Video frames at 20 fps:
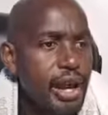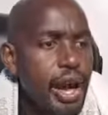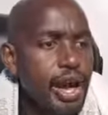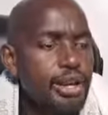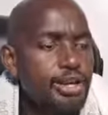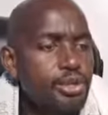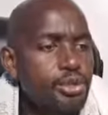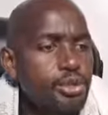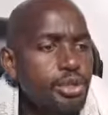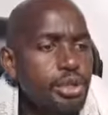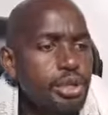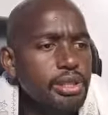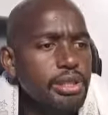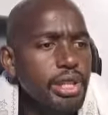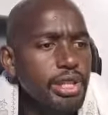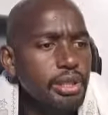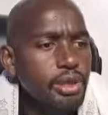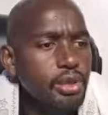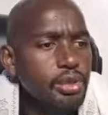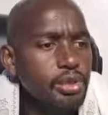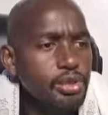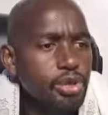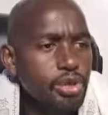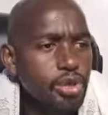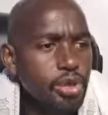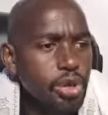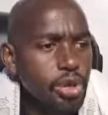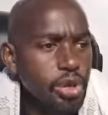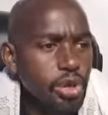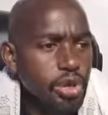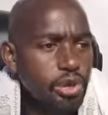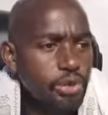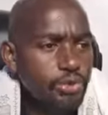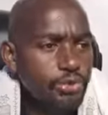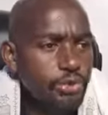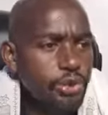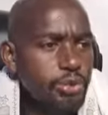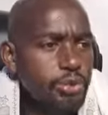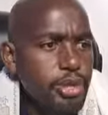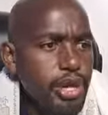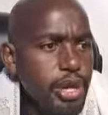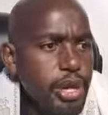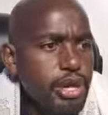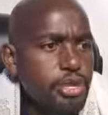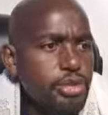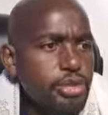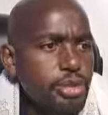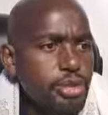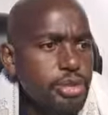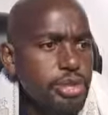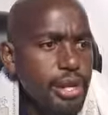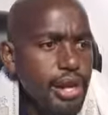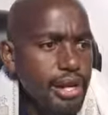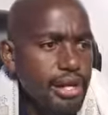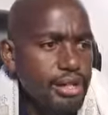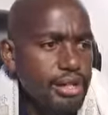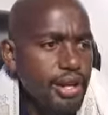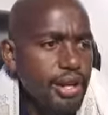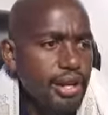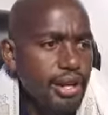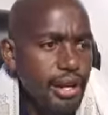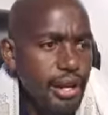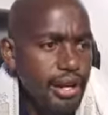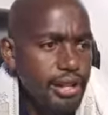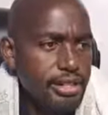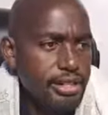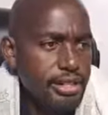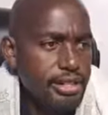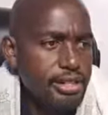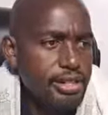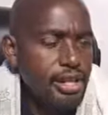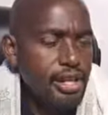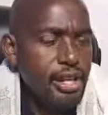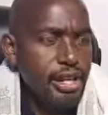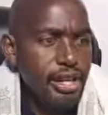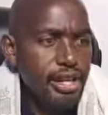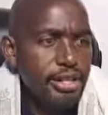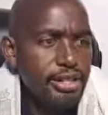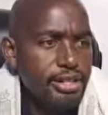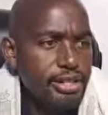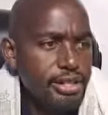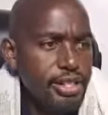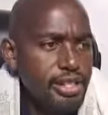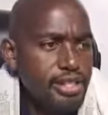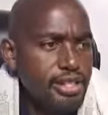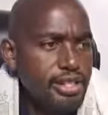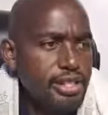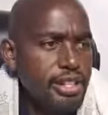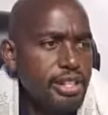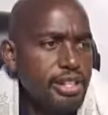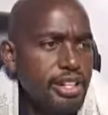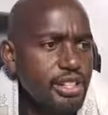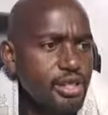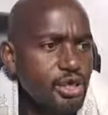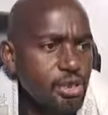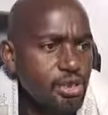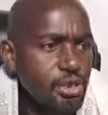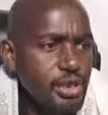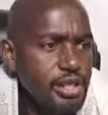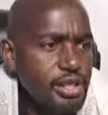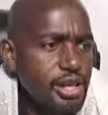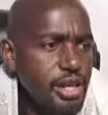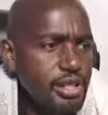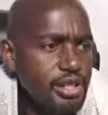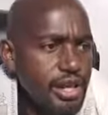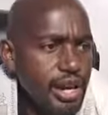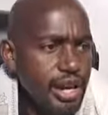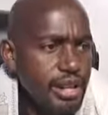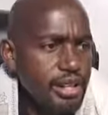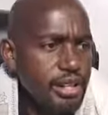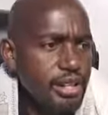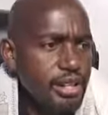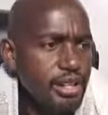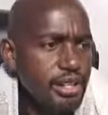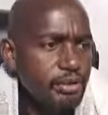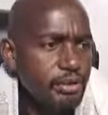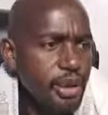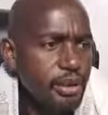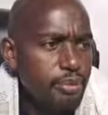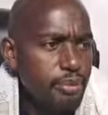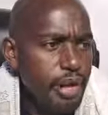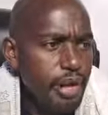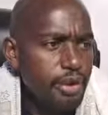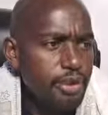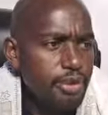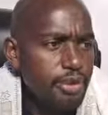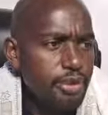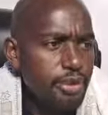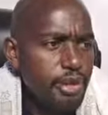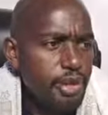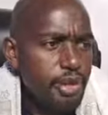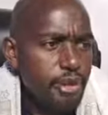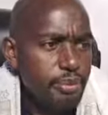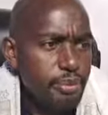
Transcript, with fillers: I took the little scroll from the angel's hand and ate it. It tasted as sweet as honey in my mouth.